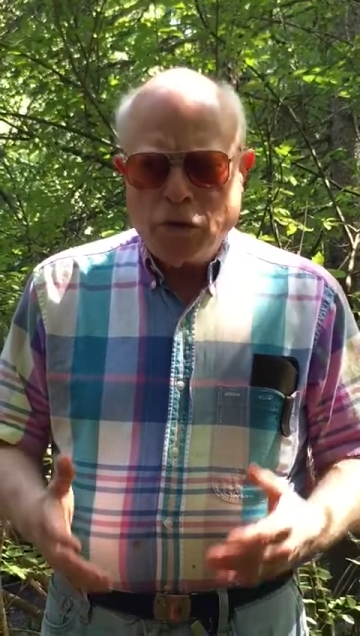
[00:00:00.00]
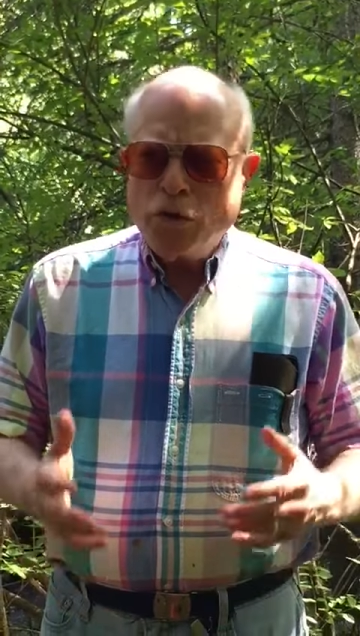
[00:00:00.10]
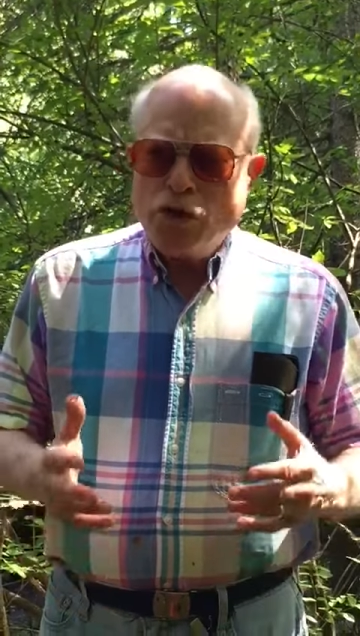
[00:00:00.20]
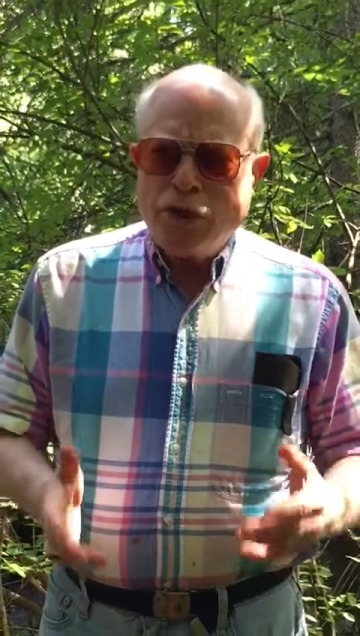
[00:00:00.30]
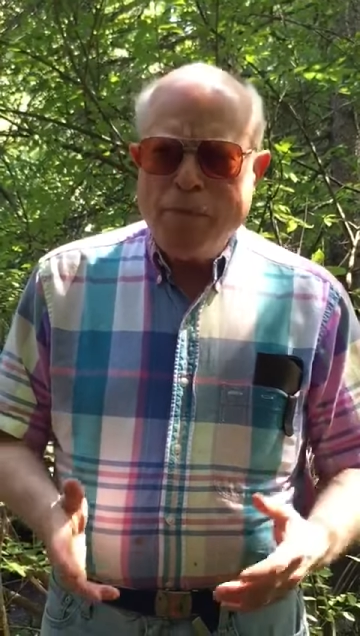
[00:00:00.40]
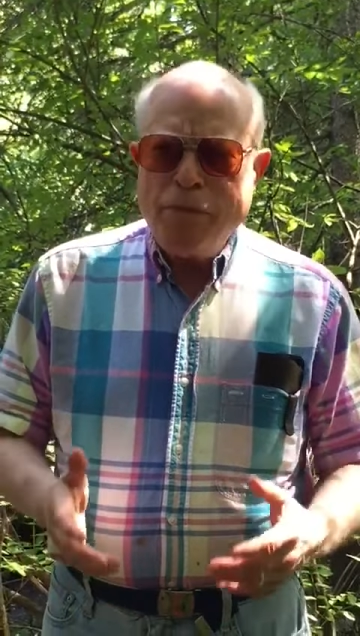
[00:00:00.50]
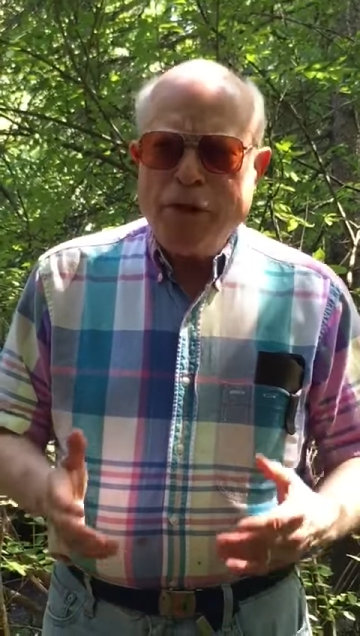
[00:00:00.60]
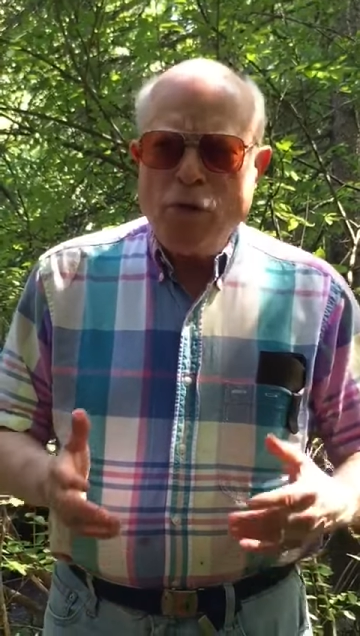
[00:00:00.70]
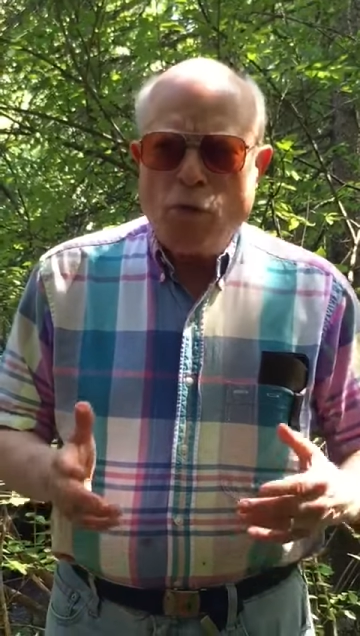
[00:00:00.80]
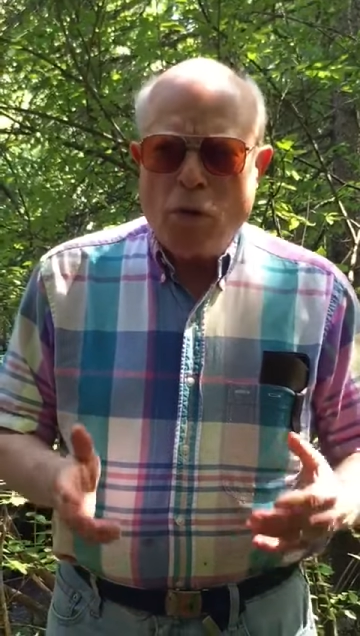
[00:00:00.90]
So there's
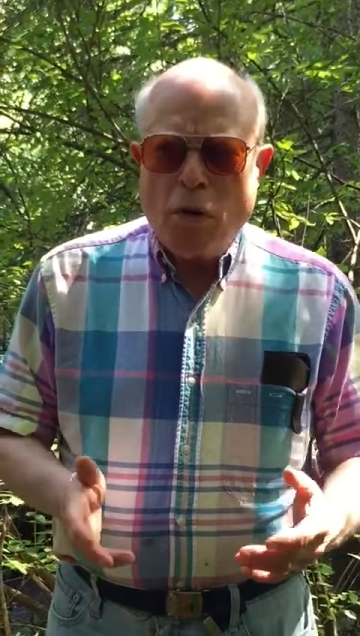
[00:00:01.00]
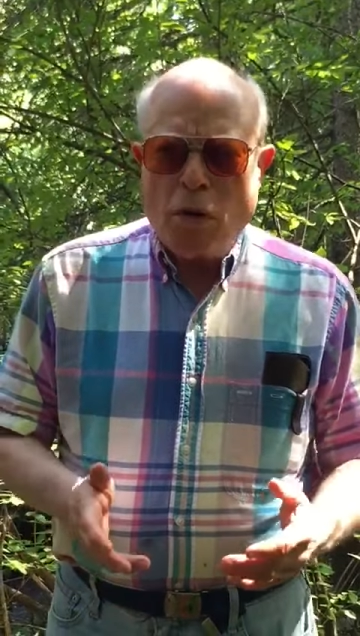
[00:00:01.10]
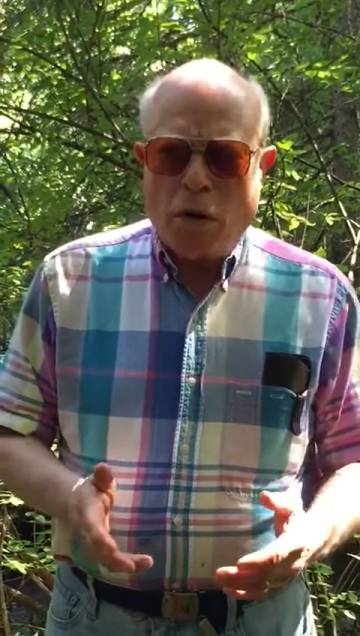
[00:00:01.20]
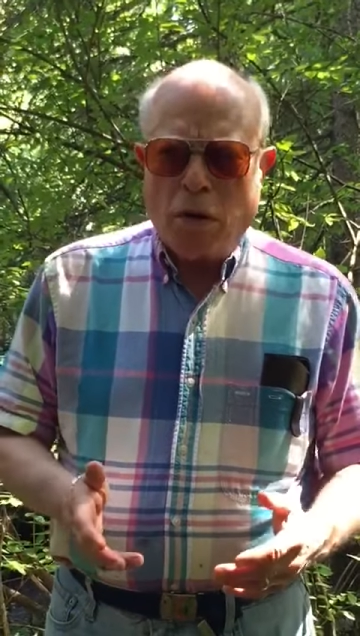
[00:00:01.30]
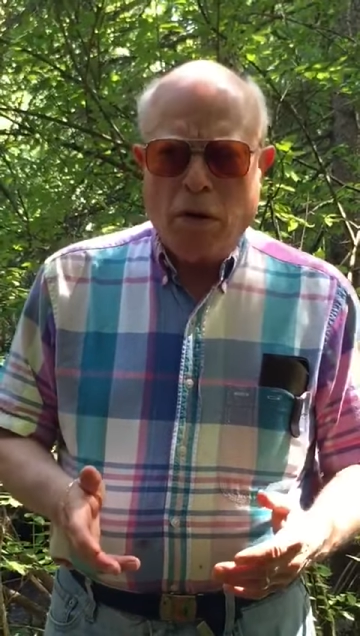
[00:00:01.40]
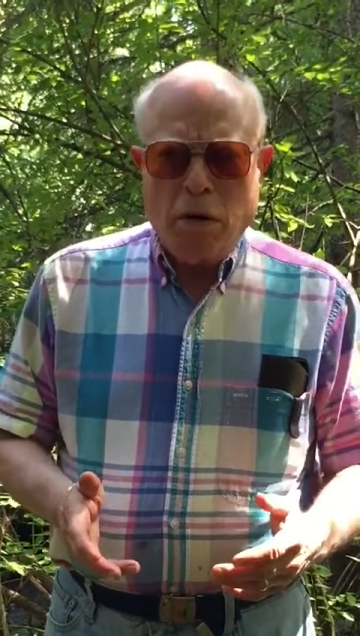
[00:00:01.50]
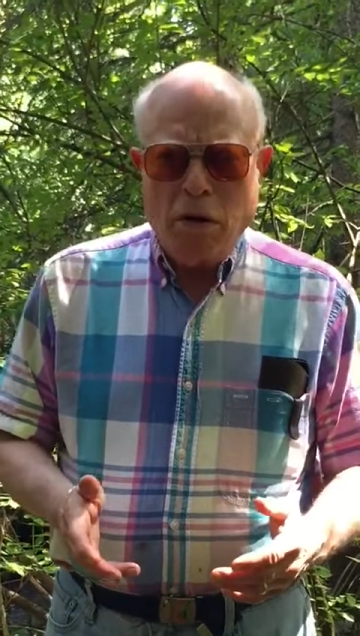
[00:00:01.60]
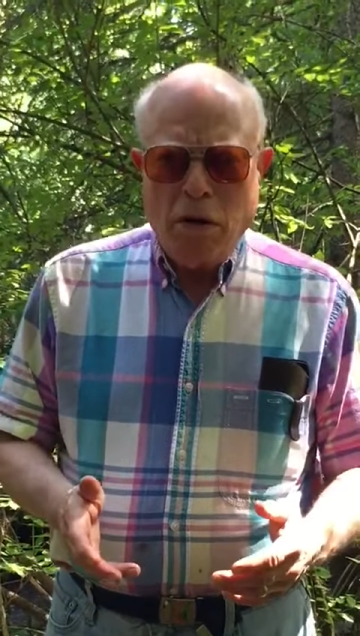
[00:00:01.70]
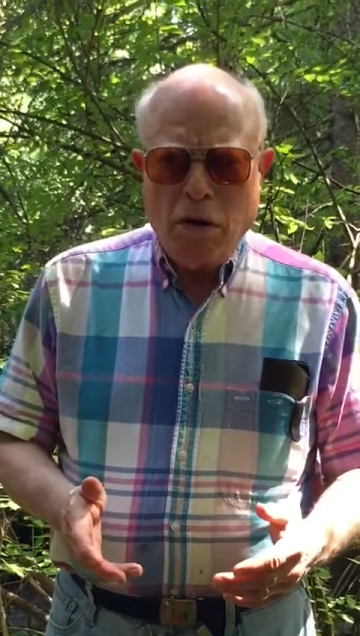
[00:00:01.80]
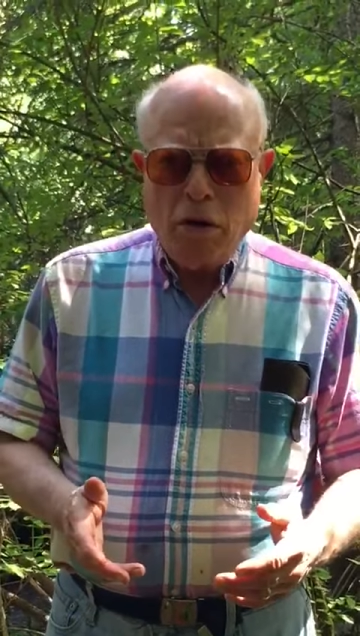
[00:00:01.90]
something wrong.
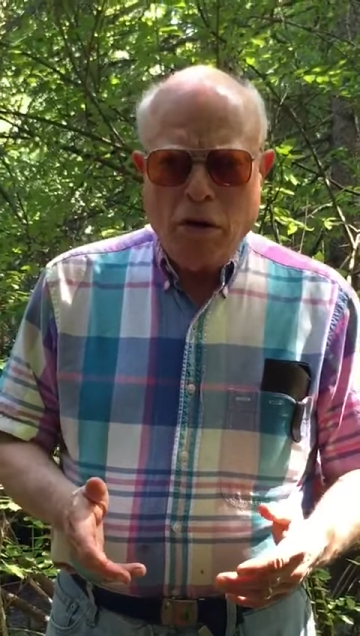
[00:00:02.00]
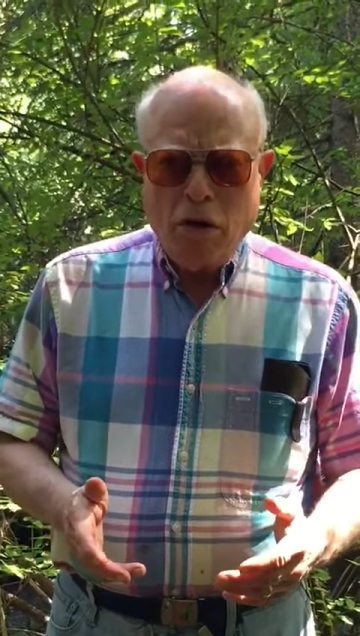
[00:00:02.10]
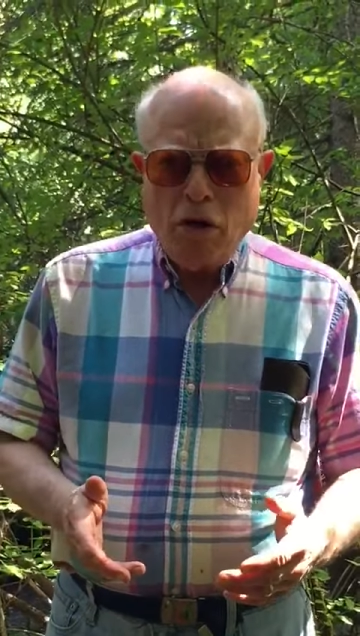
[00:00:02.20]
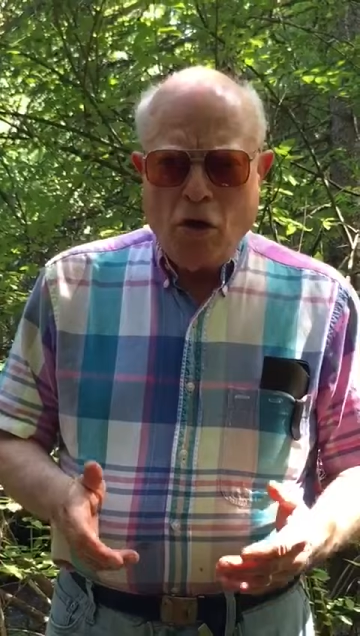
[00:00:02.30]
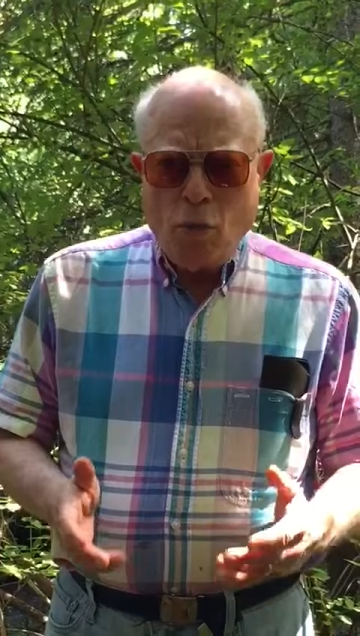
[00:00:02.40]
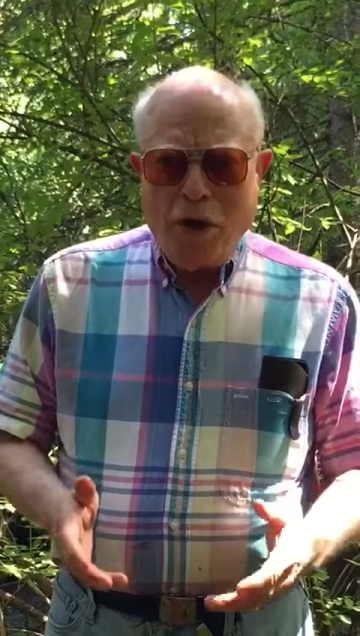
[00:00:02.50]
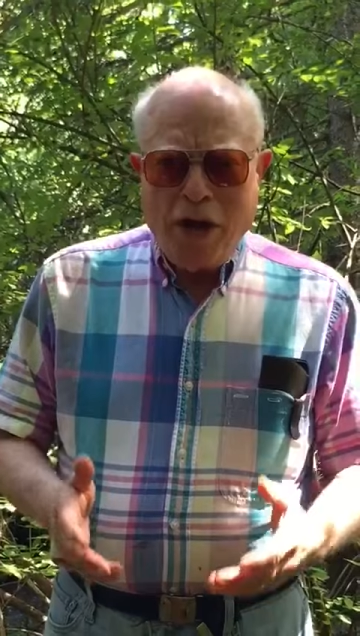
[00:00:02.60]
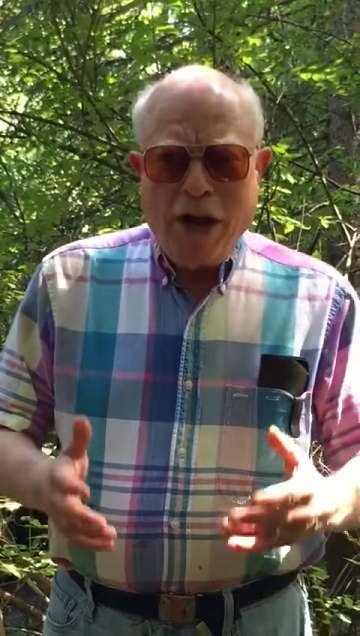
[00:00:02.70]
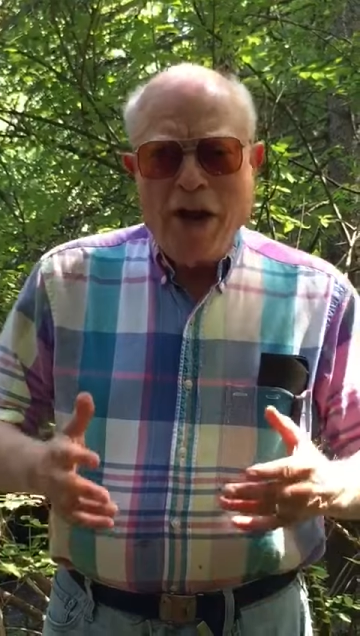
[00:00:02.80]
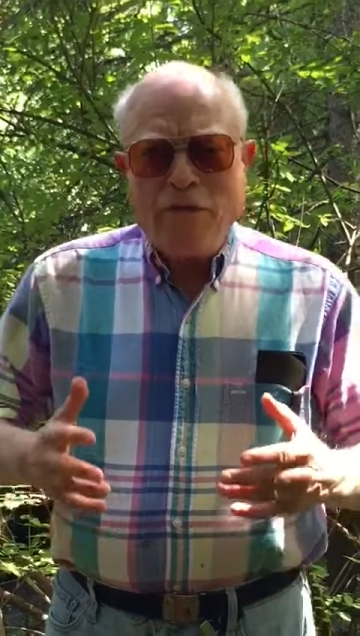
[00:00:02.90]

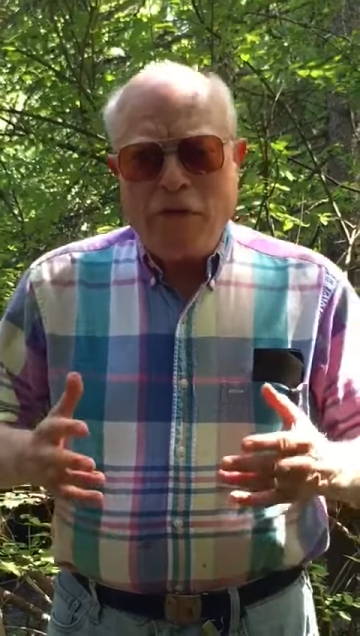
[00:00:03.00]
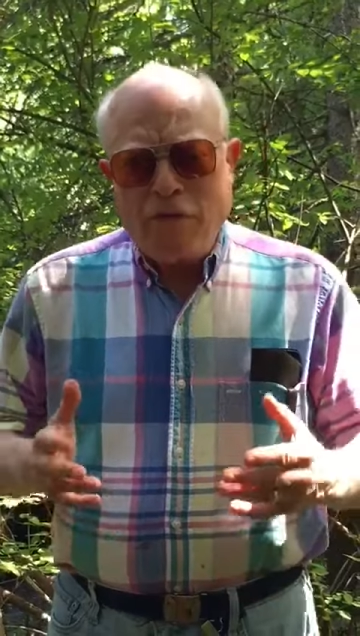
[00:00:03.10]
We have